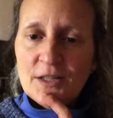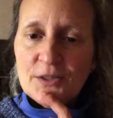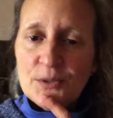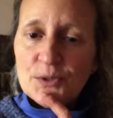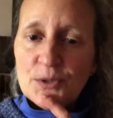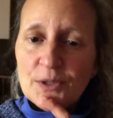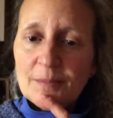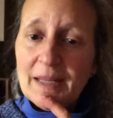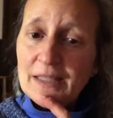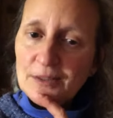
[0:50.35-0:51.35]
You
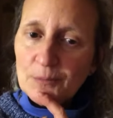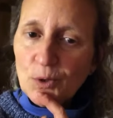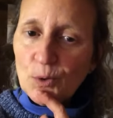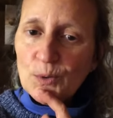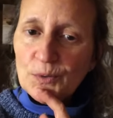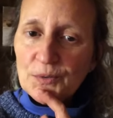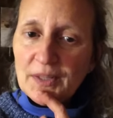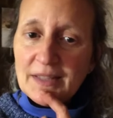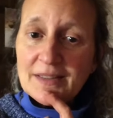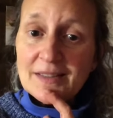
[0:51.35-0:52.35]
should make some goals
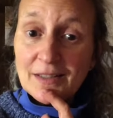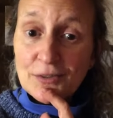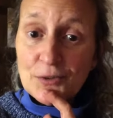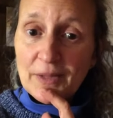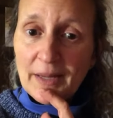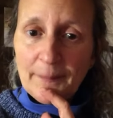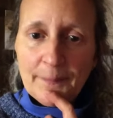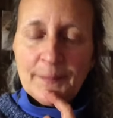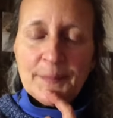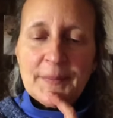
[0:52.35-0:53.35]
and stick to
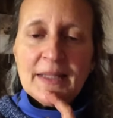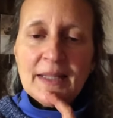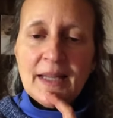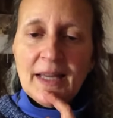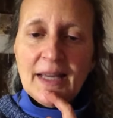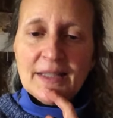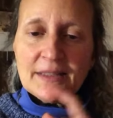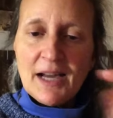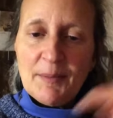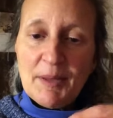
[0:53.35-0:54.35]
them.
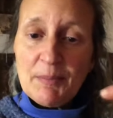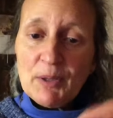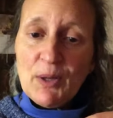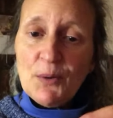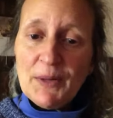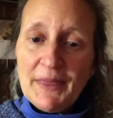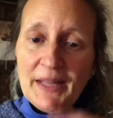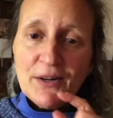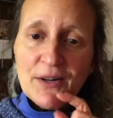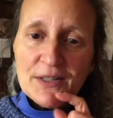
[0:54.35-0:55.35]
And comment below what
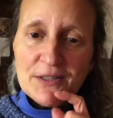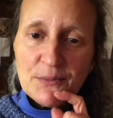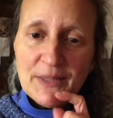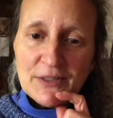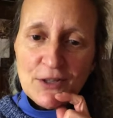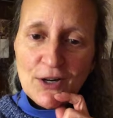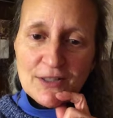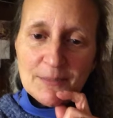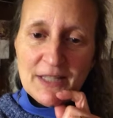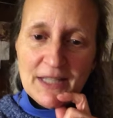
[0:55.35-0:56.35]
they are so we can
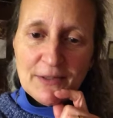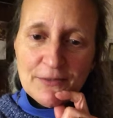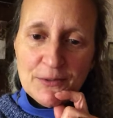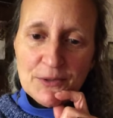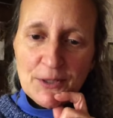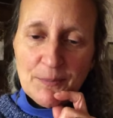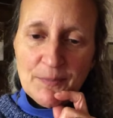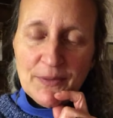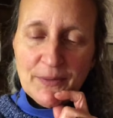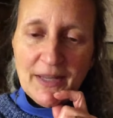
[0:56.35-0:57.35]
talk someday in the future.
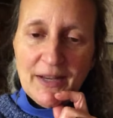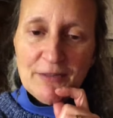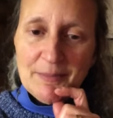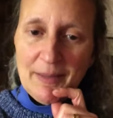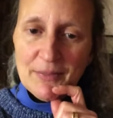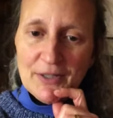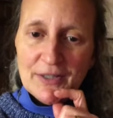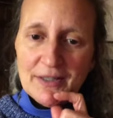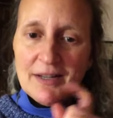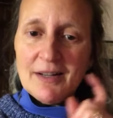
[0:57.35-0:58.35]
Okay,
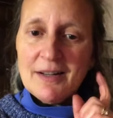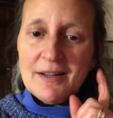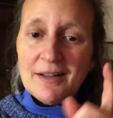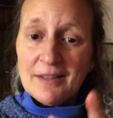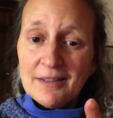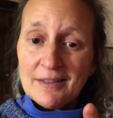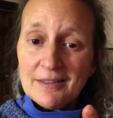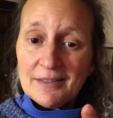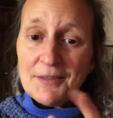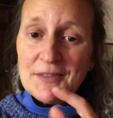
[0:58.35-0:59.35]
remember,
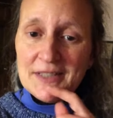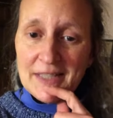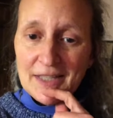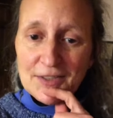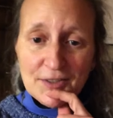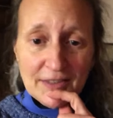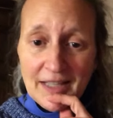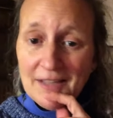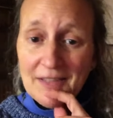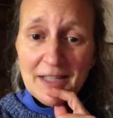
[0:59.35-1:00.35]
love is the answer in life.